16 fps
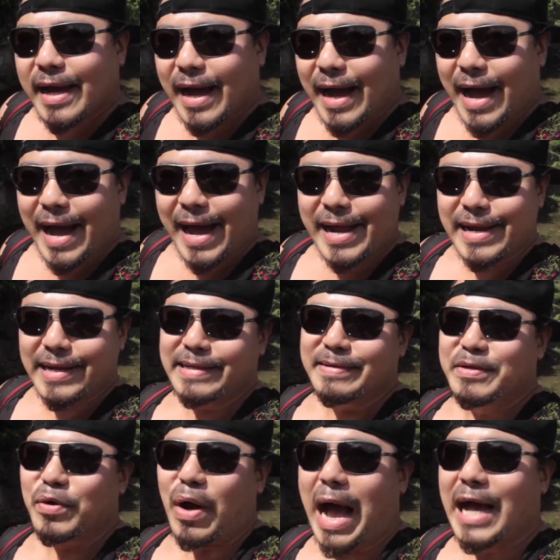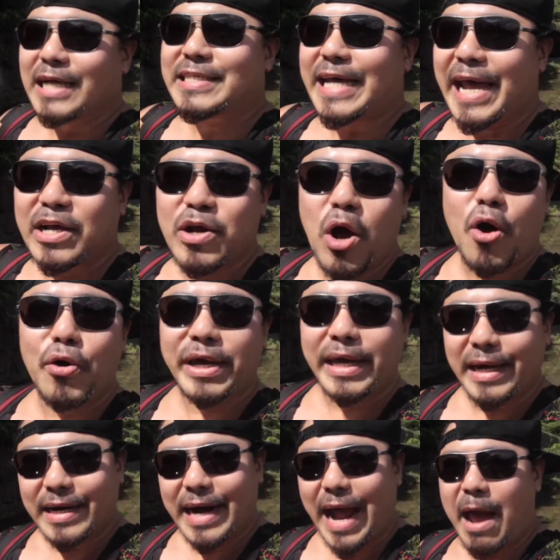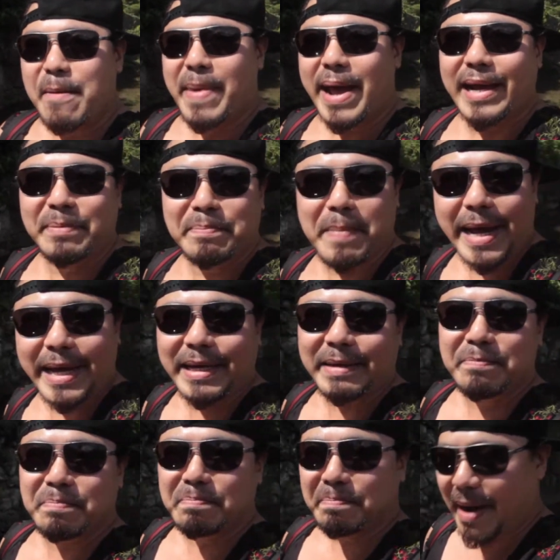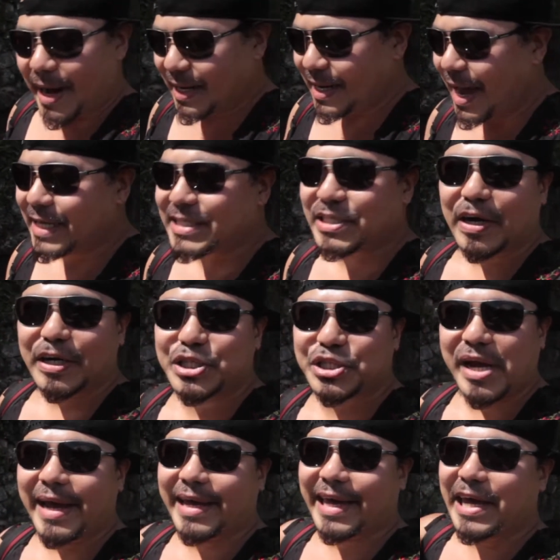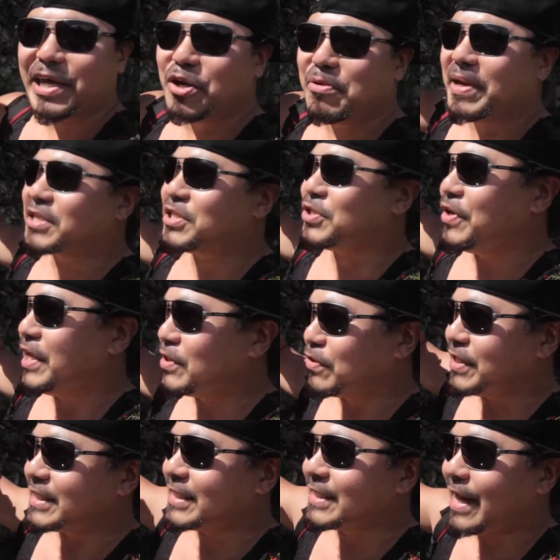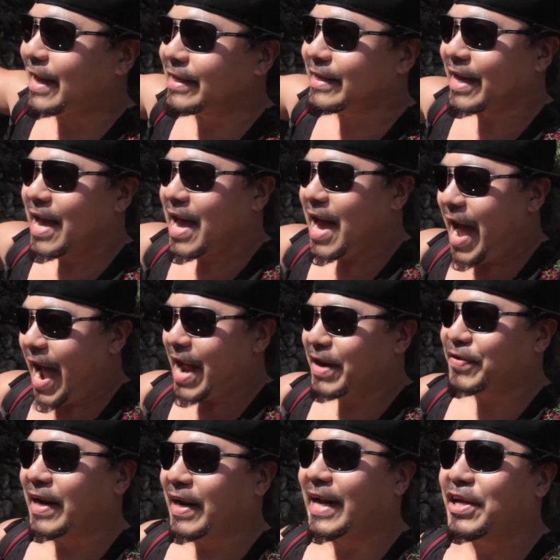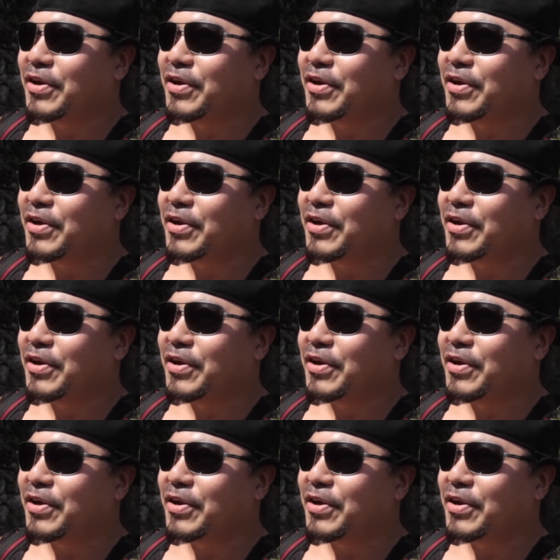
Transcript: And as I go here, I my my my legs are shaking, you know, because you need to descend and really you